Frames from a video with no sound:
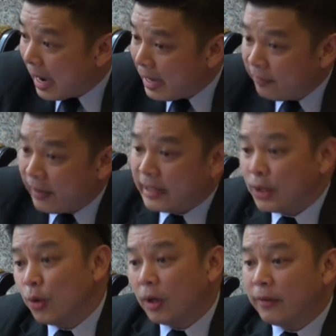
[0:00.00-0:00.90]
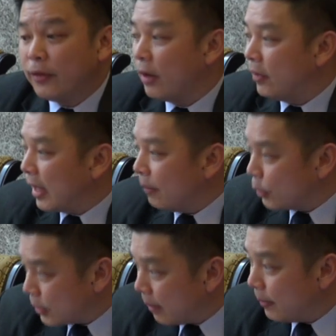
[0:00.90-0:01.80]
I invite you all, if you ever
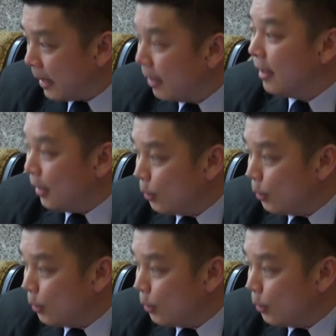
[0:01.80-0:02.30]
come to Sabah,